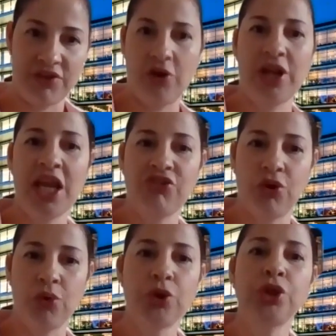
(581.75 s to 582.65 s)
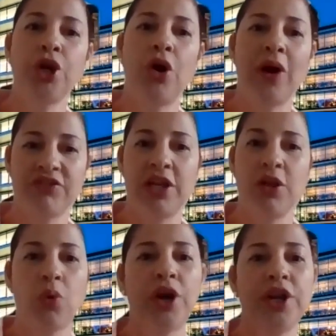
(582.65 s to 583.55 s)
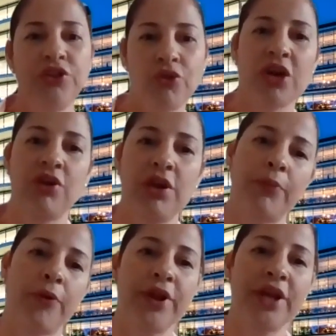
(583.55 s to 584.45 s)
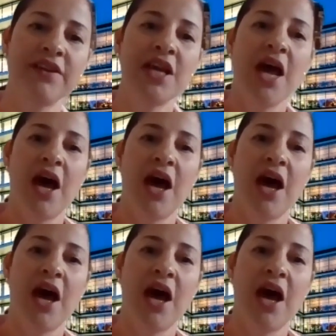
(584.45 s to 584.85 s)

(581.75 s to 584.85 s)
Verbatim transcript: your location will know actually where did you actually board it,